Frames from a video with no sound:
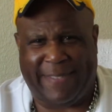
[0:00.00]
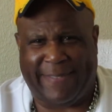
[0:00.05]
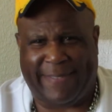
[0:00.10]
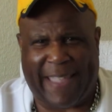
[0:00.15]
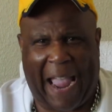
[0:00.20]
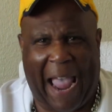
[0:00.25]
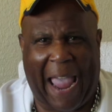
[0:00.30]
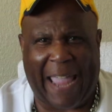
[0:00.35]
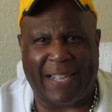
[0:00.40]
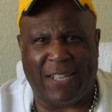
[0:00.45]

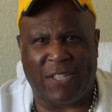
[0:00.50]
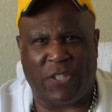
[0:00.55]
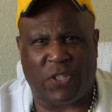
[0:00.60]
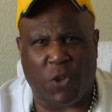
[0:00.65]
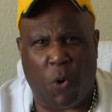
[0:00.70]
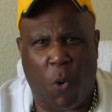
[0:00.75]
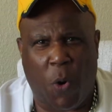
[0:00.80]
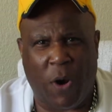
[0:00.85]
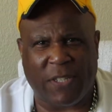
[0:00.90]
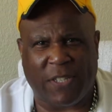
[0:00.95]

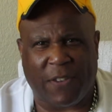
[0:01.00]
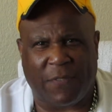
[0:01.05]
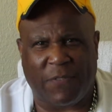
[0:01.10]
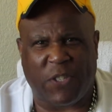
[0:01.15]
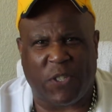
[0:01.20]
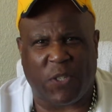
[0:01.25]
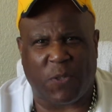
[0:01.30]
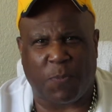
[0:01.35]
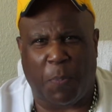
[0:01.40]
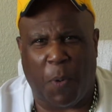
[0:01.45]
dinosaurs of
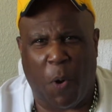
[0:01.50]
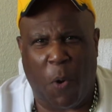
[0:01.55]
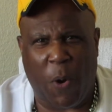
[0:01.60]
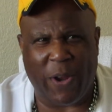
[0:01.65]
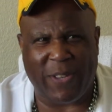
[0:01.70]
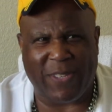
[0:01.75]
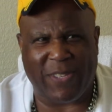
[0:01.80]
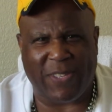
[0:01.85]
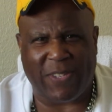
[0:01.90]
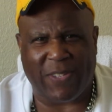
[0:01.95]

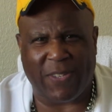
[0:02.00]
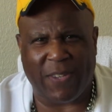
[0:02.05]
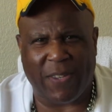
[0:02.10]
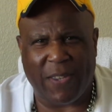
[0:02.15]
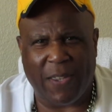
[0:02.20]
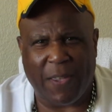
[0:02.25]
sports